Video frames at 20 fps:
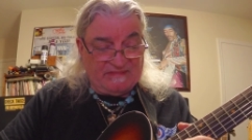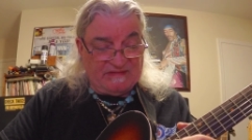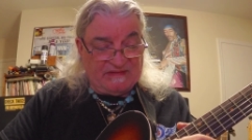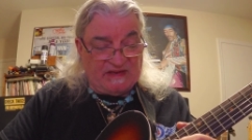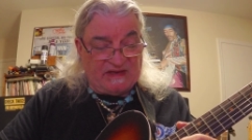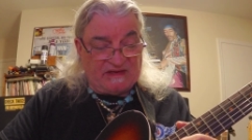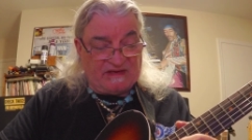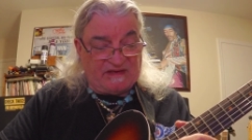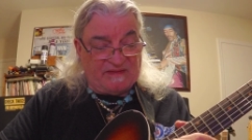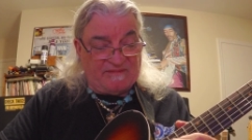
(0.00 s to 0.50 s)

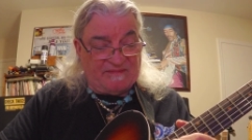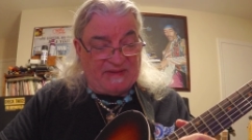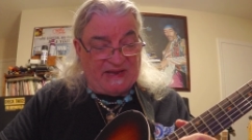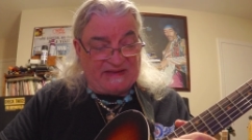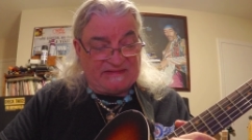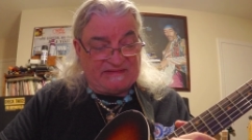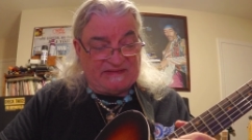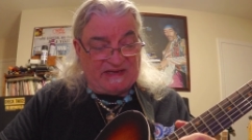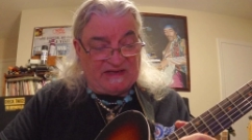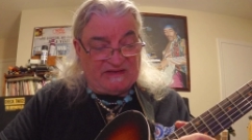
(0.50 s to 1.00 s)
Then come
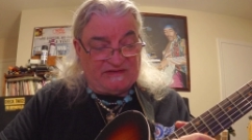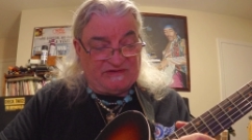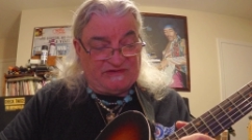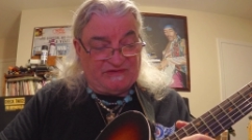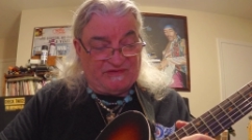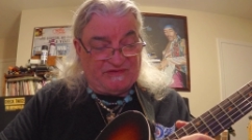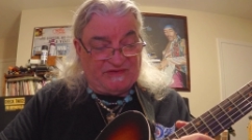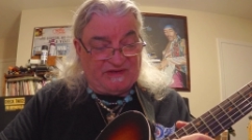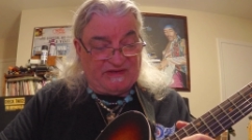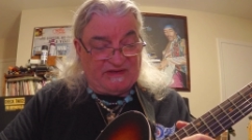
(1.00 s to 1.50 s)
back down
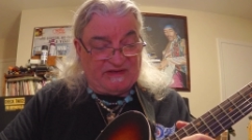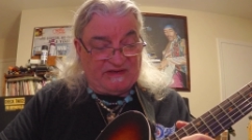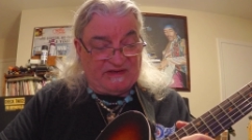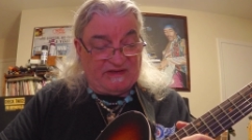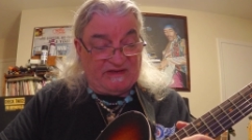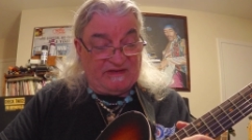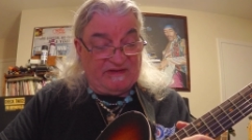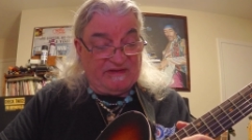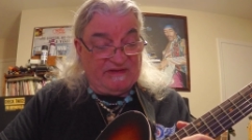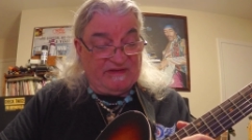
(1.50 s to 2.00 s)
to
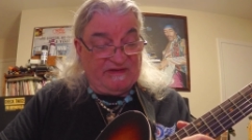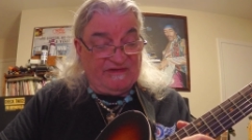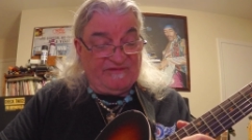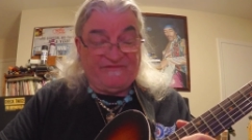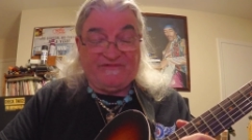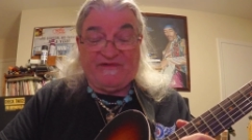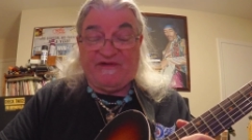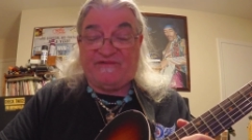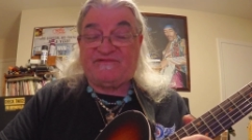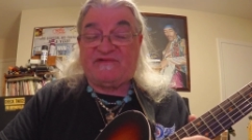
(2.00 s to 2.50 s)
the
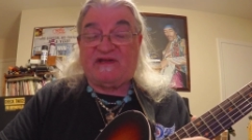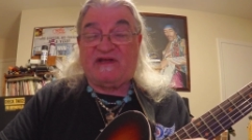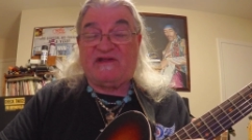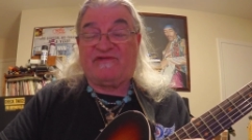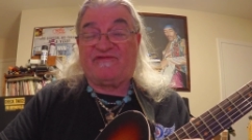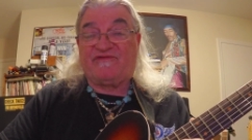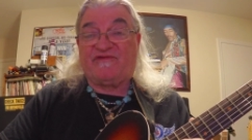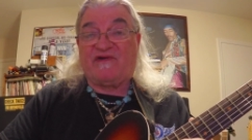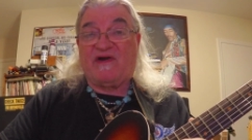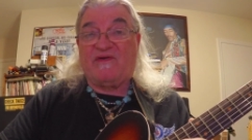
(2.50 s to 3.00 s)

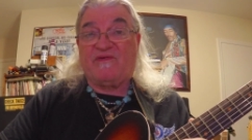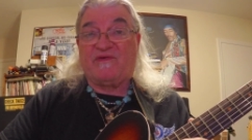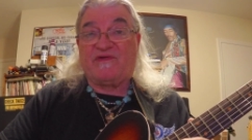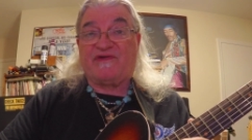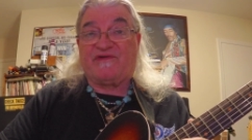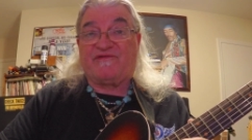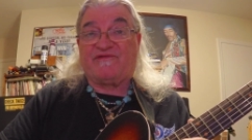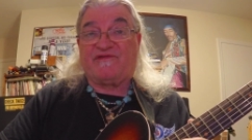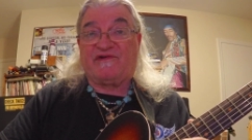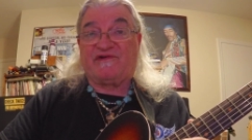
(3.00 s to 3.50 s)
15th fret with
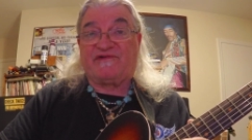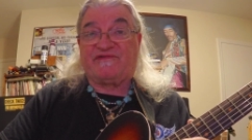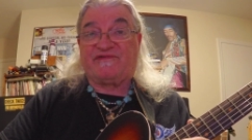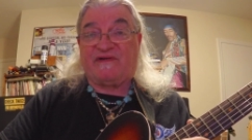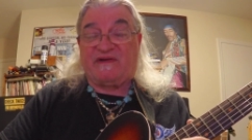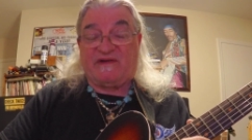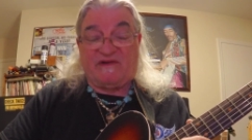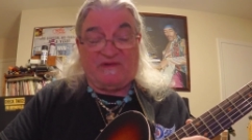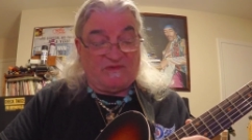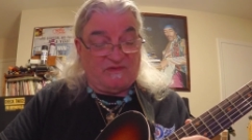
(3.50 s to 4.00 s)
your first
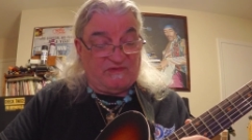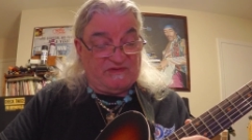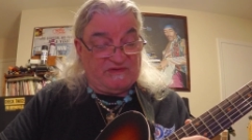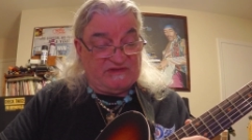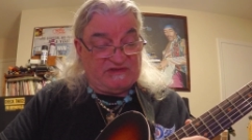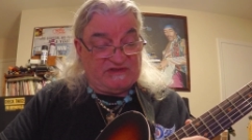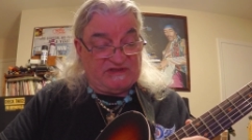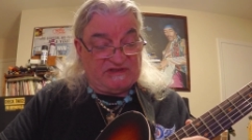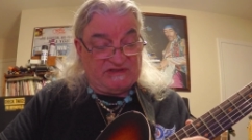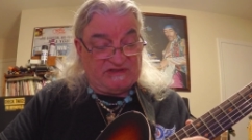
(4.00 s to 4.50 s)
finger on the
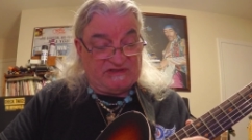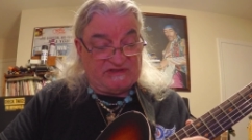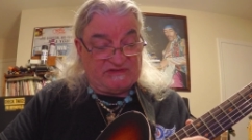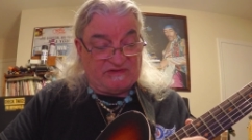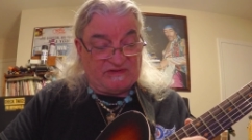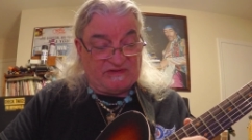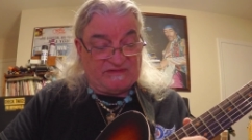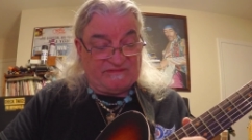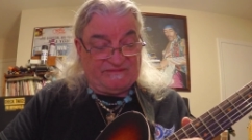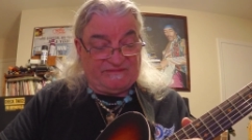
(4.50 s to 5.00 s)
G
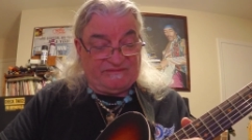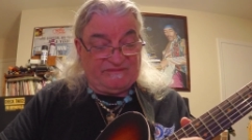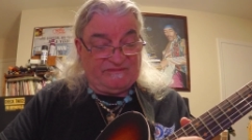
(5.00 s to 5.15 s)
string.